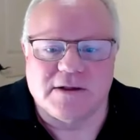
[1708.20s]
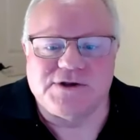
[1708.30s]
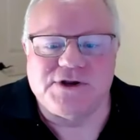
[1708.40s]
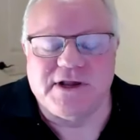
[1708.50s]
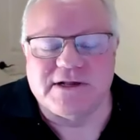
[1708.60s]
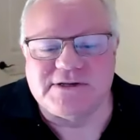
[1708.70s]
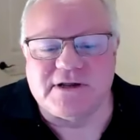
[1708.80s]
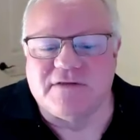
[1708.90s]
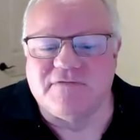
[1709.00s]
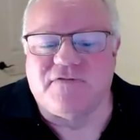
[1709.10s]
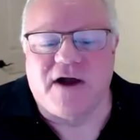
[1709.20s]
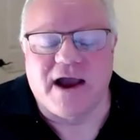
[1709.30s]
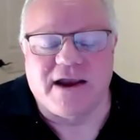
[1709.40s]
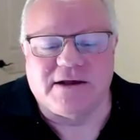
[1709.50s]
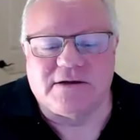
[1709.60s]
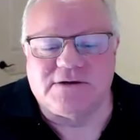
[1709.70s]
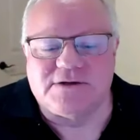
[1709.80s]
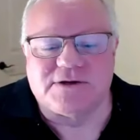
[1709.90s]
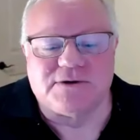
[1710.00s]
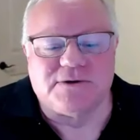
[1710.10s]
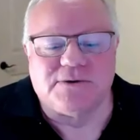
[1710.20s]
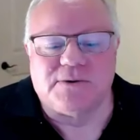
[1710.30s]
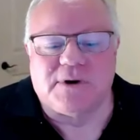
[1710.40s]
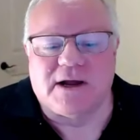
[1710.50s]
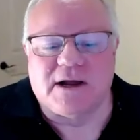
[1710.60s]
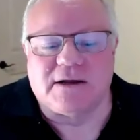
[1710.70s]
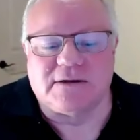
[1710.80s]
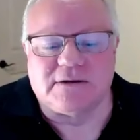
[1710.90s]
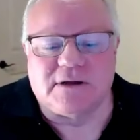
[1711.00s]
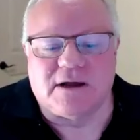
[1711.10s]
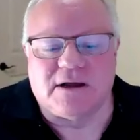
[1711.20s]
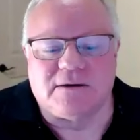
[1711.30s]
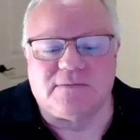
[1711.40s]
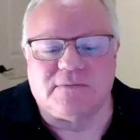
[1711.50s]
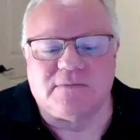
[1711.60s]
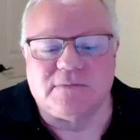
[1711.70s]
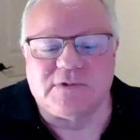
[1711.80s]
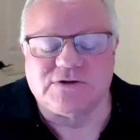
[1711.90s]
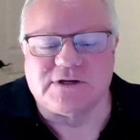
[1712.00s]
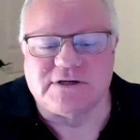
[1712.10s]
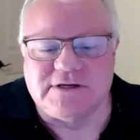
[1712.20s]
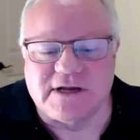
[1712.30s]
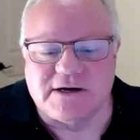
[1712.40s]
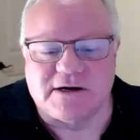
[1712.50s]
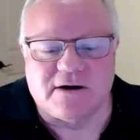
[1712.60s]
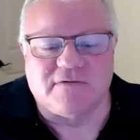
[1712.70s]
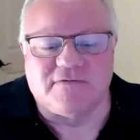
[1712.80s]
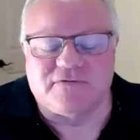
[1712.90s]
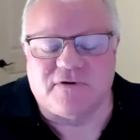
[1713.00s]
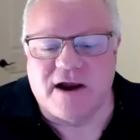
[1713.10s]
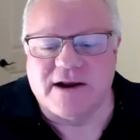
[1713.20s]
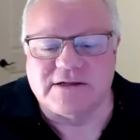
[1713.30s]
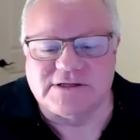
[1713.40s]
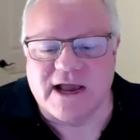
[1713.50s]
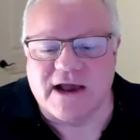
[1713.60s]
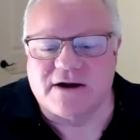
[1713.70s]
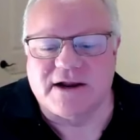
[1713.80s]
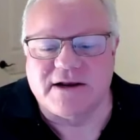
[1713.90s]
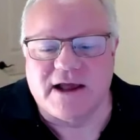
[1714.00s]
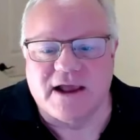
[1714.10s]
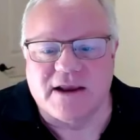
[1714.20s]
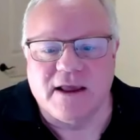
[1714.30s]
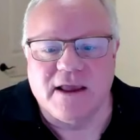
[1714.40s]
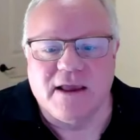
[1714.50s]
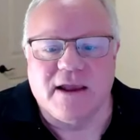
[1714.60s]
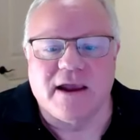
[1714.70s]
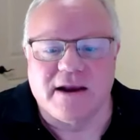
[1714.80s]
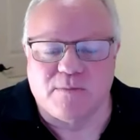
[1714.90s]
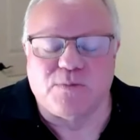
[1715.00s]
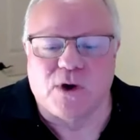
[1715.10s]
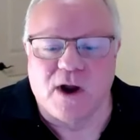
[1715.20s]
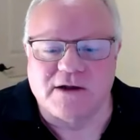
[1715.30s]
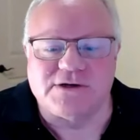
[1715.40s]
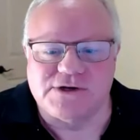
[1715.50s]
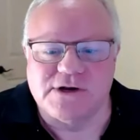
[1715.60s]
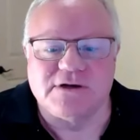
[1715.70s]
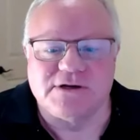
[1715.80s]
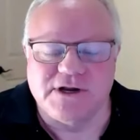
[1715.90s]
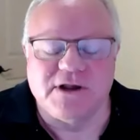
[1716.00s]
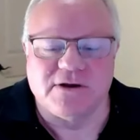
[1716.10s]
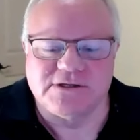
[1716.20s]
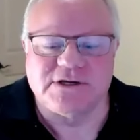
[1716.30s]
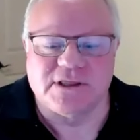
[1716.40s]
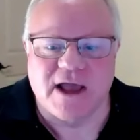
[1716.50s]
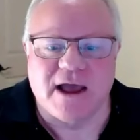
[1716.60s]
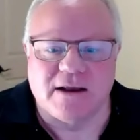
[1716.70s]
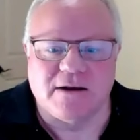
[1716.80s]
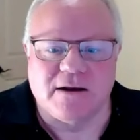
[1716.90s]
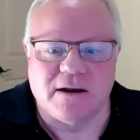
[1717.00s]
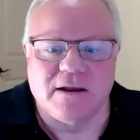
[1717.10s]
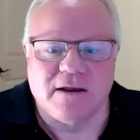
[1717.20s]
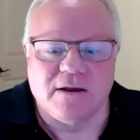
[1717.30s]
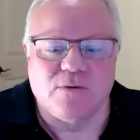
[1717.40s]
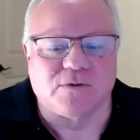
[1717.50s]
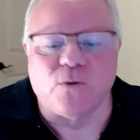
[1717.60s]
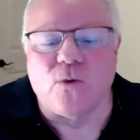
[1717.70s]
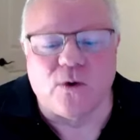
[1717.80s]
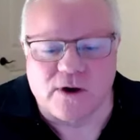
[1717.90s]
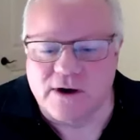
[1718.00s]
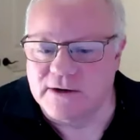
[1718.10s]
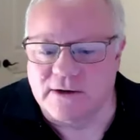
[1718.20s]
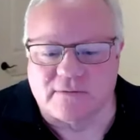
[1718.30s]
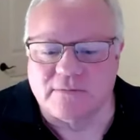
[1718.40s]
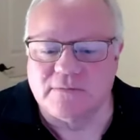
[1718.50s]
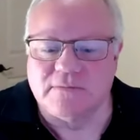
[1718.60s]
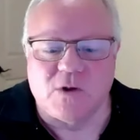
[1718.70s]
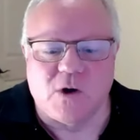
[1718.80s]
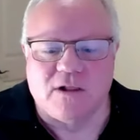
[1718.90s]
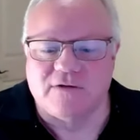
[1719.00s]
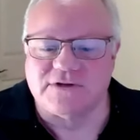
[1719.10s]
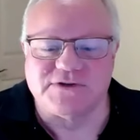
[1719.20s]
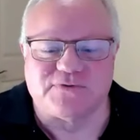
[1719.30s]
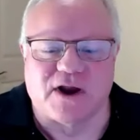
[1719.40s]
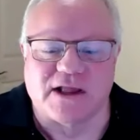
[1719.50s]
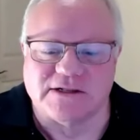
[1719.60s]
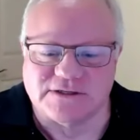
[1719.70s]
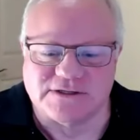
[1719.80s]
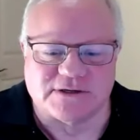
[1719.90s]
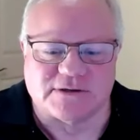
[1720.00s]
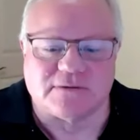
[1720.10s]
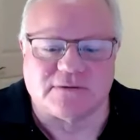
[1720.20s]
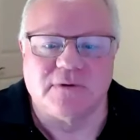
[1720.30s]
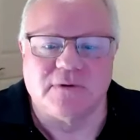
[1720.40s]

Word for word: she gets invited to, there's a dinner on Friday and Saturday night and a brunch. She goes to that with Warren and all of his friends. And